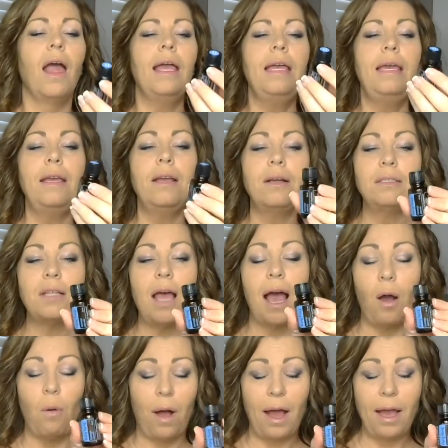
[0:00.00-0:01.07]
Here's
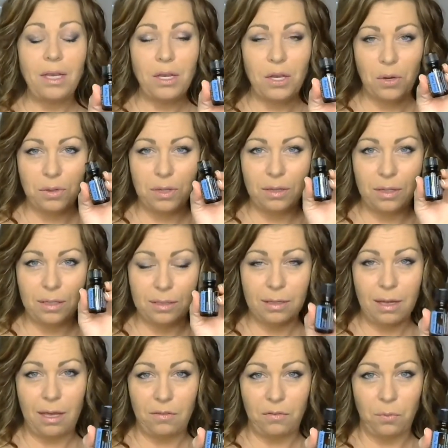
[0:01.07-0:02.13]
how I know that this
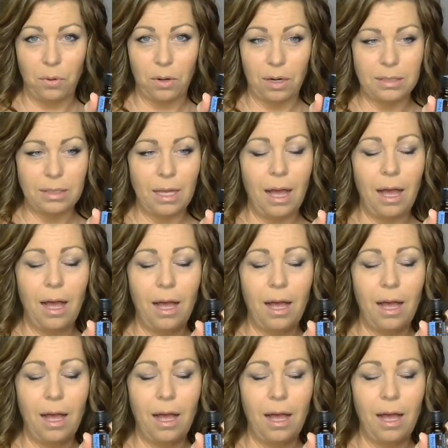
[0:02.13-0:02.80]
kind of works.